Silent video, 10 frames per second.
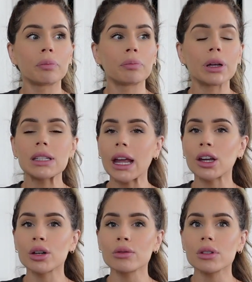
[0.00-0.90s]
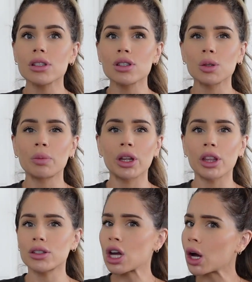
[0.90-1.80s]
potato soup
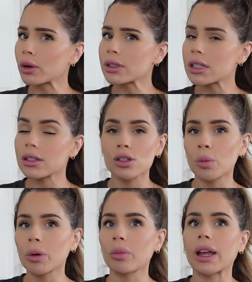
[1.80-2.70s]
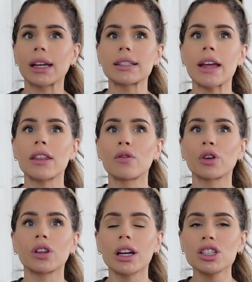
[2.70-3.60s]
with toast, super bland. And then
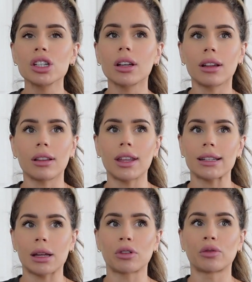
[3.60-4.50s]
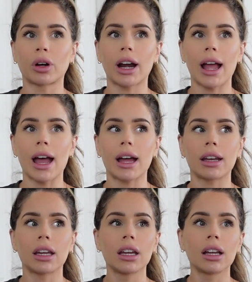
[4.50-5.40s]
for lunch that day before, I
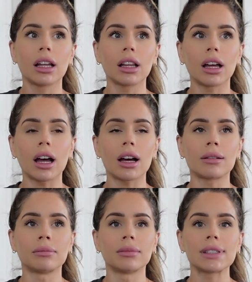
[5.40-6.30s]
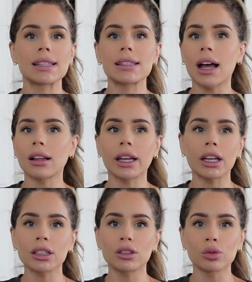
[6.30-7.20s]
had um, sal-
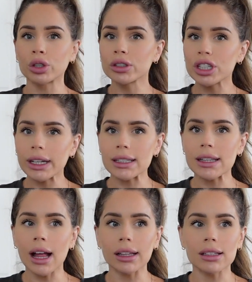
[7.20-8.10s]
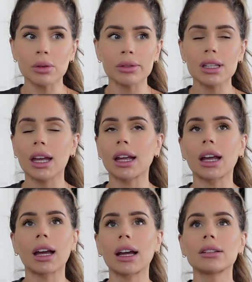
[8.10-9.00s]
like a grilled chicken salad. So I was
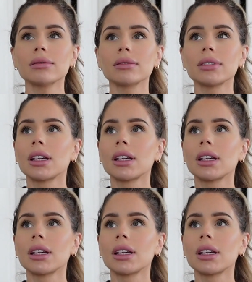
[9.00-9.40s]
like, I don't,